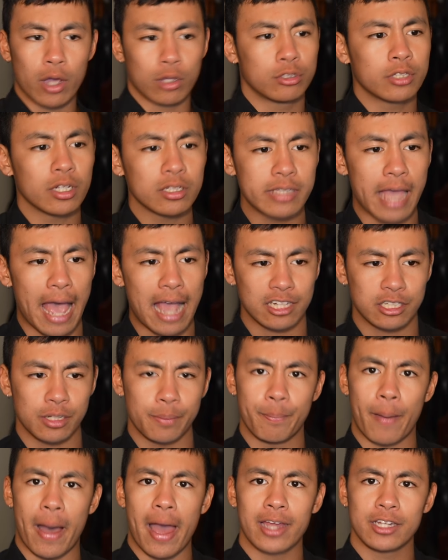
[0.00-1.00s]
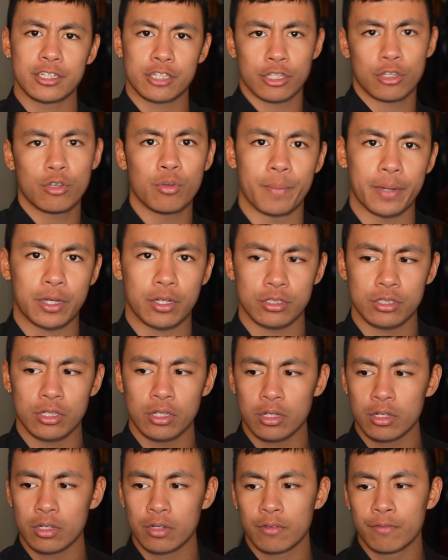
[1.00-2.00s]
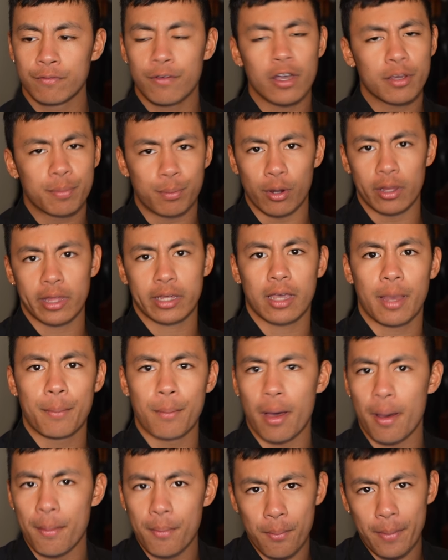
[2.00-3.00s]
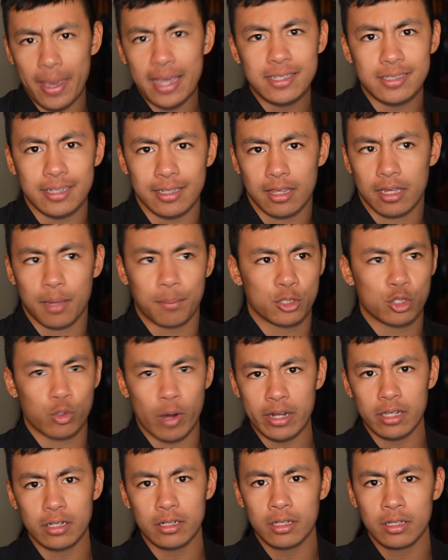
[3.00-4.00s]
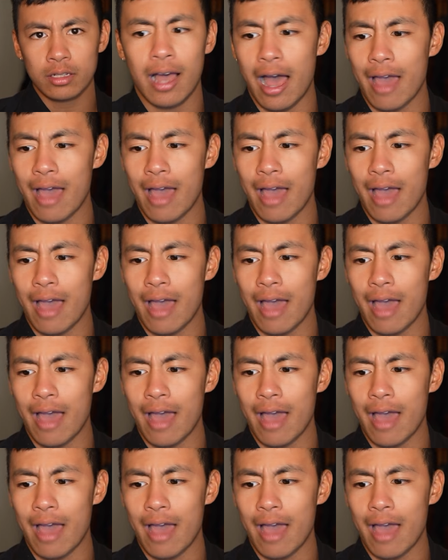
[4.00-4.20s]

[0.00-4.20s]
You start to actually buy into you because, fuck bro, like I'm amazing, like I'm shredded.